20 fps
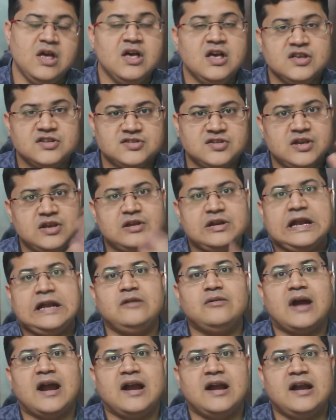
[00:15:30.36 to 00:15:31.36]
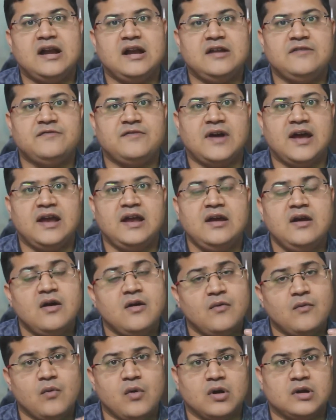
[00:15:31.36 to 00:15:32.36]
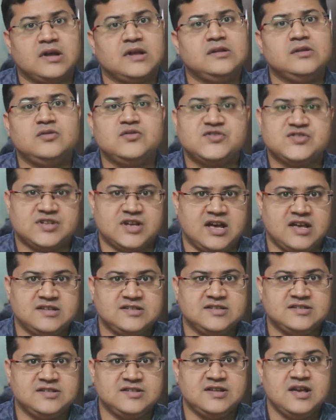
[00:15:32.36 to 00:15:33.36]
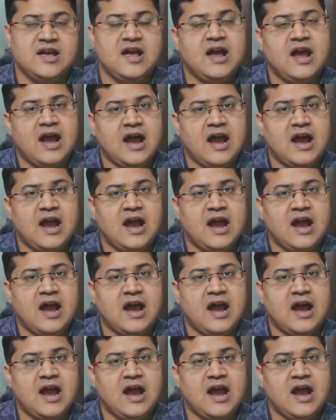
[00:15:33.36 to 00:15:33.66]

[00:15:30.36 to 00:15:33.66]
So you need to identify what are those tasks